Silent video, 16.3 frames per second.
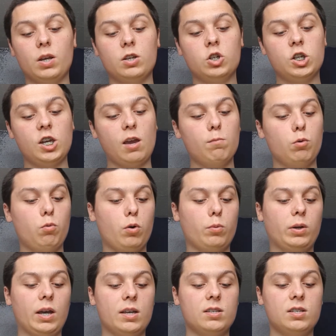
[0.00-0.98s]
Shame we
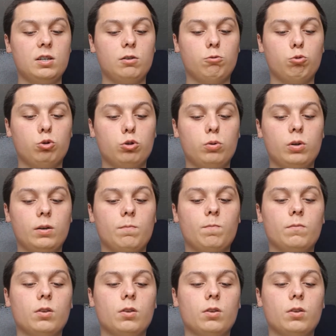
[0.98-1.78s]
won't get a sequel to it.